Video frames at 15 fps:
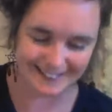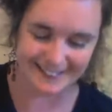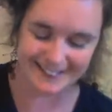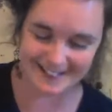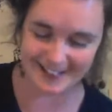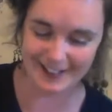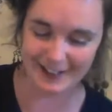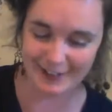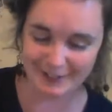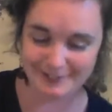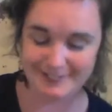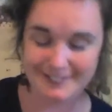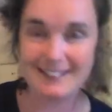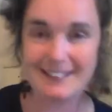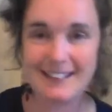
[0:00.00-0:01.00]
So
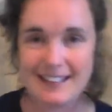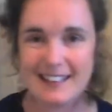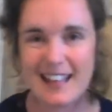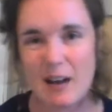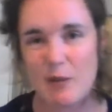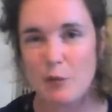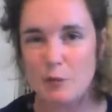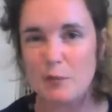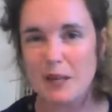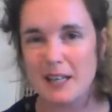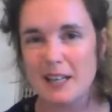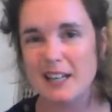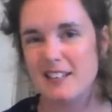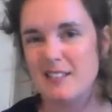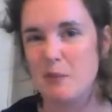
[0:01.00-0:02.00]
that would be
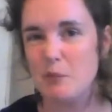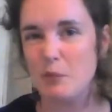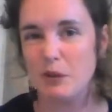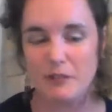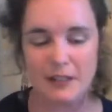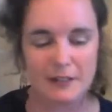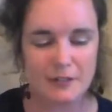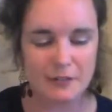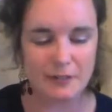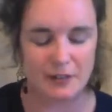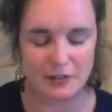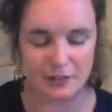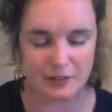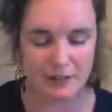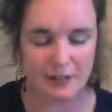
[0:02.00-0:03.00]
an example of
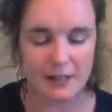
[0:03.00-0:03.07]
alliteration.